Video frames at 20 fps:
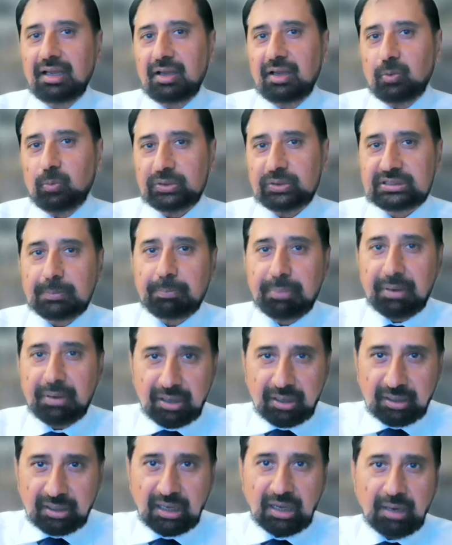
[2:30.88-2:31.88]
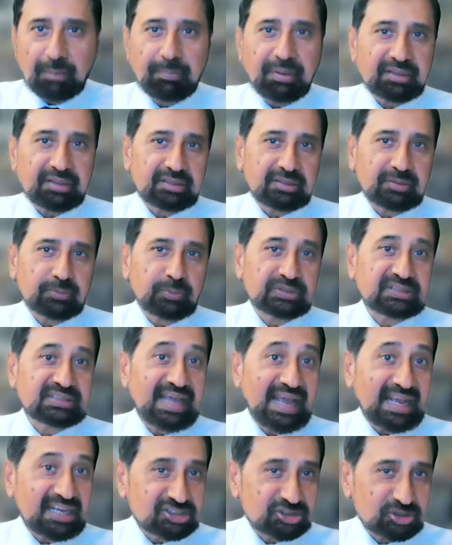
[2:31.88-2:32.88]
With the BRRRR method, with the
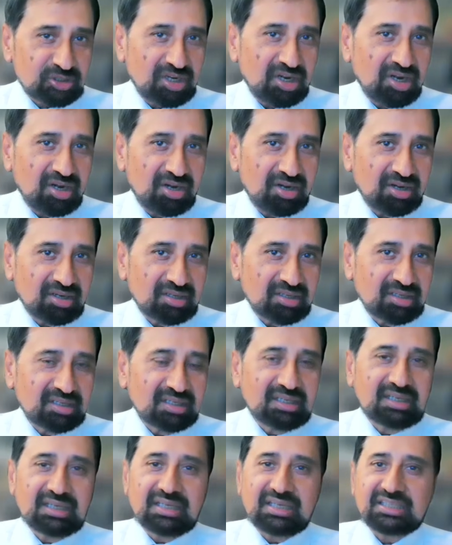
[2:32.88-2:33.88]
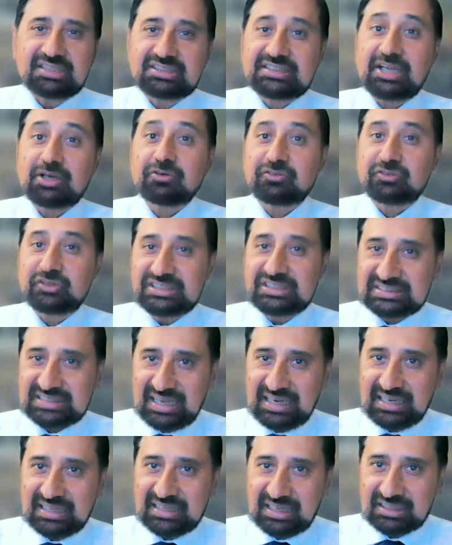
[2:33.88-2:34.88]
extra R, instead of
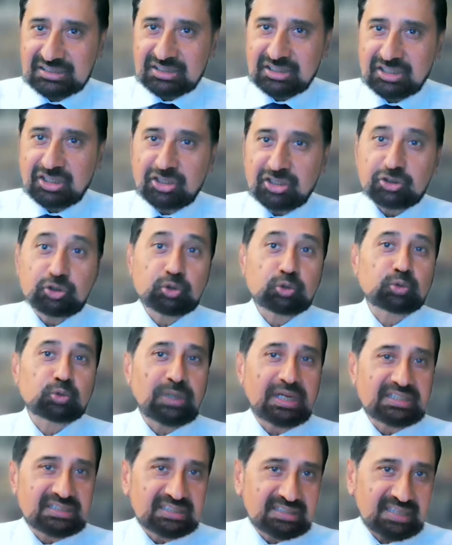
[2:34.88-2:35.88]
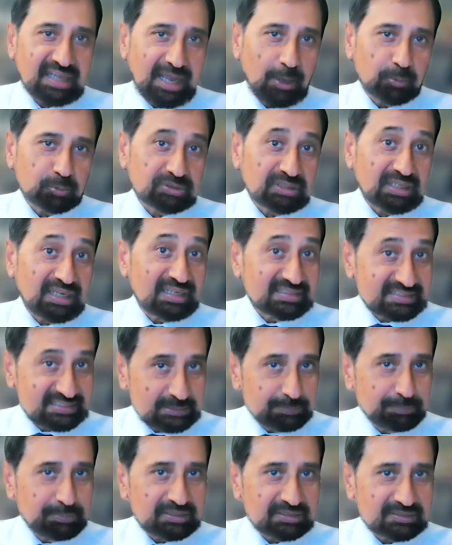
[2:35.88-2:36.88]
reselling it, you rent it out and
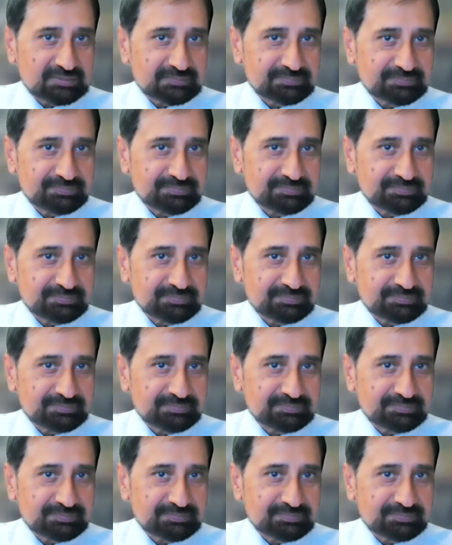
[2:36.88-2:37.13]
keep it.